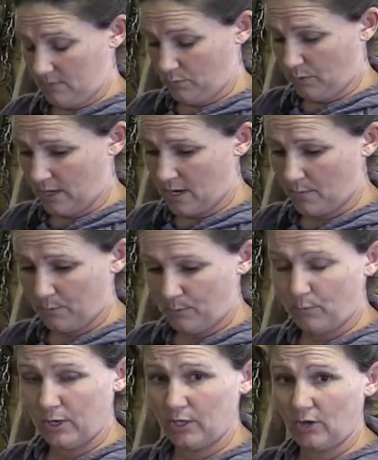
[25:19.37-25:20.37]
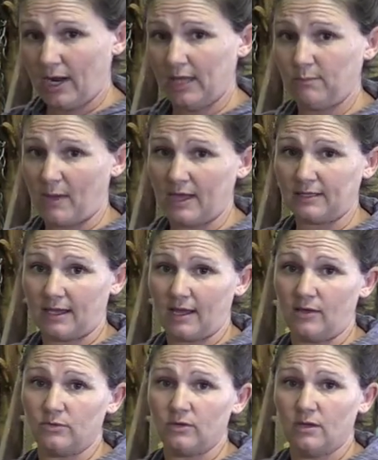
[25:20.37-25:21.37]
bring, bring your head back
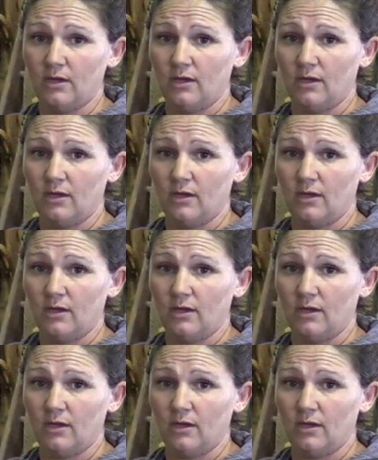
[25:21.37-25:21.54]
down.